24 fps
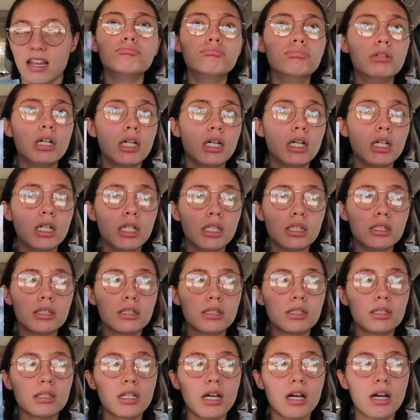
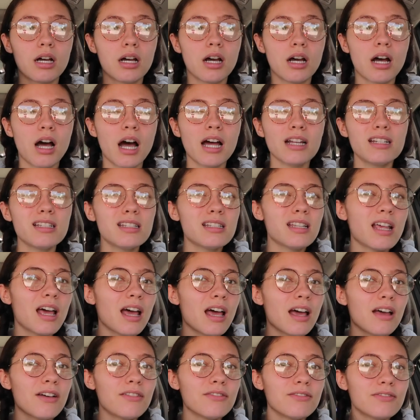But I just
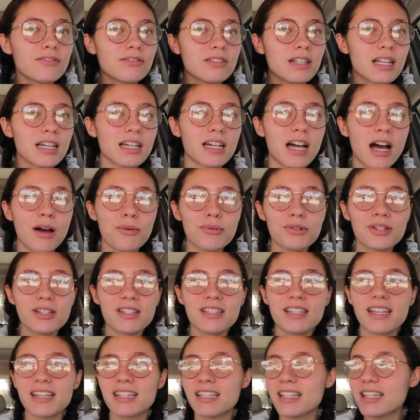have like, I was
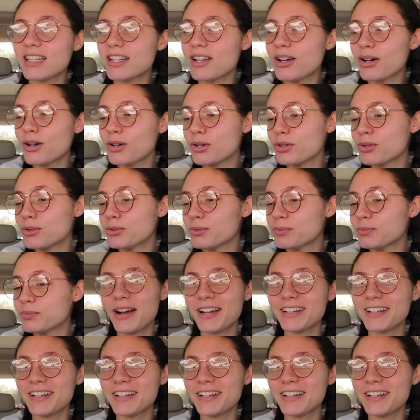just like, you know,